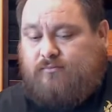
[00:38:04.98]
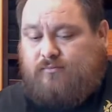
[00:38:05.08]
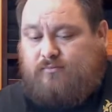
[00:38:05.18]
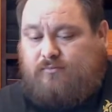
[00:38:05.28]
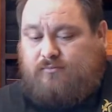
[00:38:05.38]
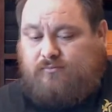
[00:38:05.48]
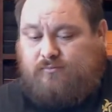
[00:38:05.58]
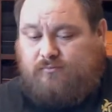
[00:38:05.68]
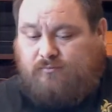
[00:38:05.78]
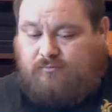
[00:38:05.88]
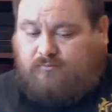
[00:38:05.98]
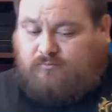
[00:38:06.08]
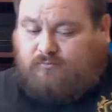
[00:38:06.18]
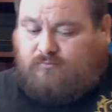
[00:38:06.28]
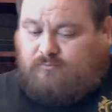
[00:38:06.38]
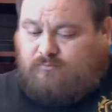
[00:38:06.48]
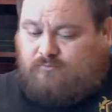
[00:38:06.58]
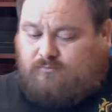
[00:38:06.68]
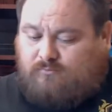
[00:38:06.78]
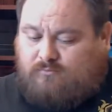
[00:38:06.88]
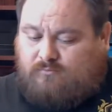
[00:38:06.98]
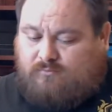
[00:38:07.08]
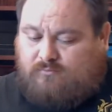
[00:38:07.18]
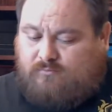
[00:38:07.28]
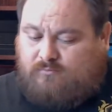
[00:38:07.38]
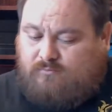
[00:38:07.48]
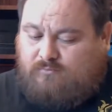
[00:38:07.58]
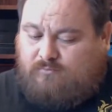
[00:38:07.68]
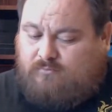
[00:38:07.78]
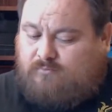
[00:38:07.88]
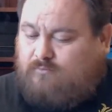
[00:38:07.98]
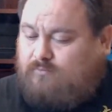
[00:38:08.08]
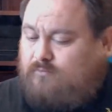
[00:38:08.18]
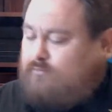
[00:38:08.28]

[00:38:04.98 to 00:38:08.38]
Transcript: No words are spoken by the person on screen.